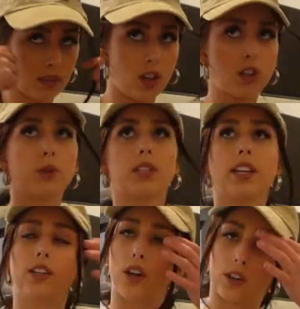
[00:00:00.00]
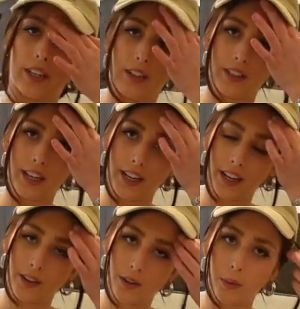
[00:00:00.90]
Also, it's like dark in here today, and
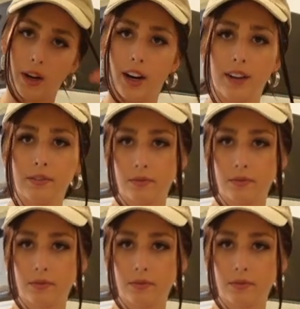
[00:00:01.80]
I don't know why,